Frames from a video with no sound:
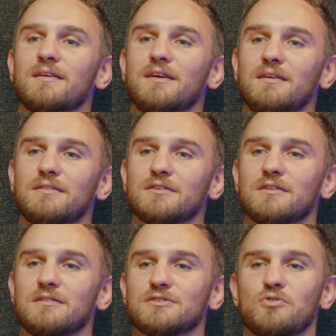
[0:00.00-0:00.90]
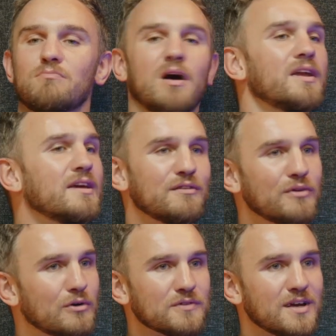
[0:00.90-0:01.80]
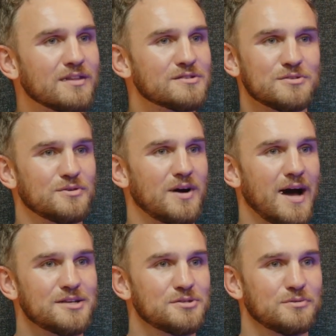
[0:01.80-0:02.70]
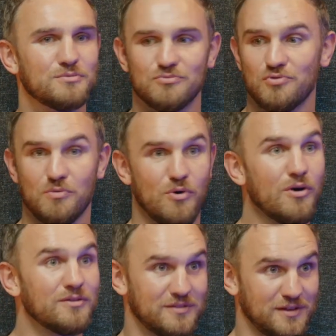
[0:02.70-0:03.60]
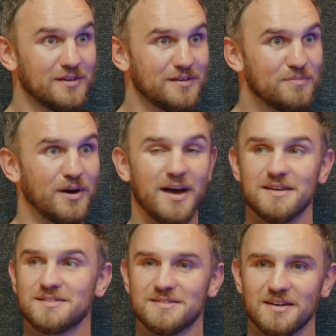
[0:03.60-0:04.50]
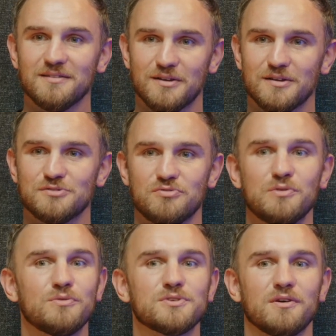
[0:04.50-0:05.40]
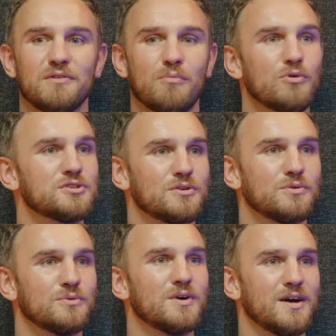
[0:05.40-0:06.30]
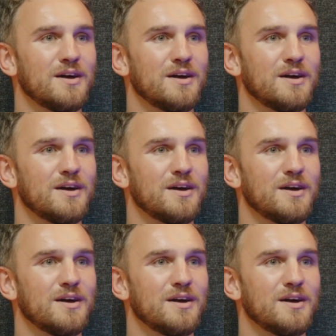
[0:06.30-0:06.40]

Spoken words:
there's no money involved in it. There's no actual reward, but it's that there is real sort of emotional